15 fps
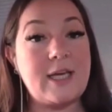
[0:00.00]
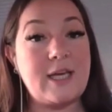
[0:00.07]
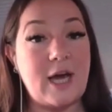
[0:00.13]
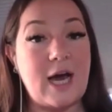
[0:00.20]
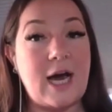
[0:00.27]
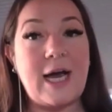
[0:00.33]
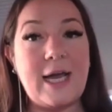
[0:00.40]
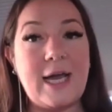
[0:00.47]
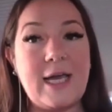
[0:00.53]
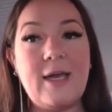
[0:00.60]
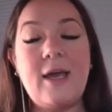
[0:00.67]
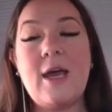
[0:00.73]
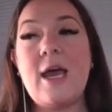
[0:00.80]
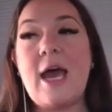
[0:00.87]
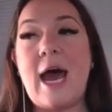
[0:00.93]
Like
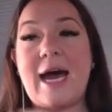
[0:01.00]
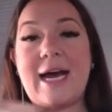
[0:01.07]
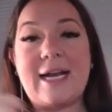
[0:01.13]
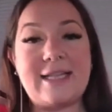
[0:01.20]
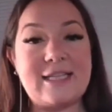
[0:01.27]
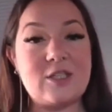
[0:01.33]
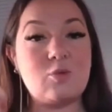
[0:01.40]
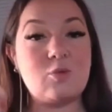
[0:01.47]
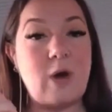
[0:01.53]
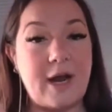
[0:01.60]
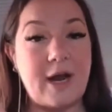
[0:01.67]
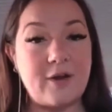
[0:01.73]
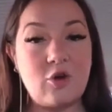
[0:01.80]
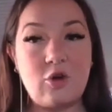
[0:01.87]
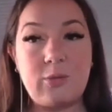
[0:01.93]
I had this
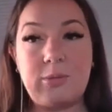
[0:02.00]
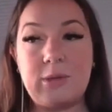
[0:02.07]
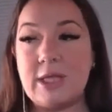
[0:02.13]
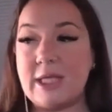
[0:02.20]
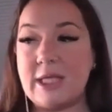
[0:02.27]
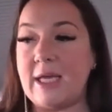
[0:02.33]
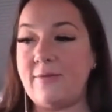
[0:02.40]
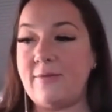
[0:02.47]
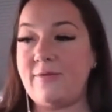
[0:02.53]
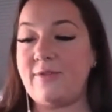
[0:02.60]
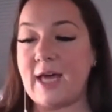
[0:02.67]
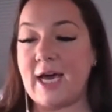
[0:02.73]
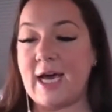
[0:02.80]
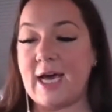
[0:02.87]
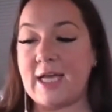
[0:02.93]
radical belief
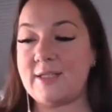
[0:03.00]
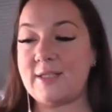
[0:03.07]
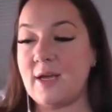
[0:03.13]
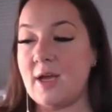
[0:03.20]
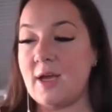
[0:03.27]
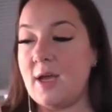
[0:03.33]
that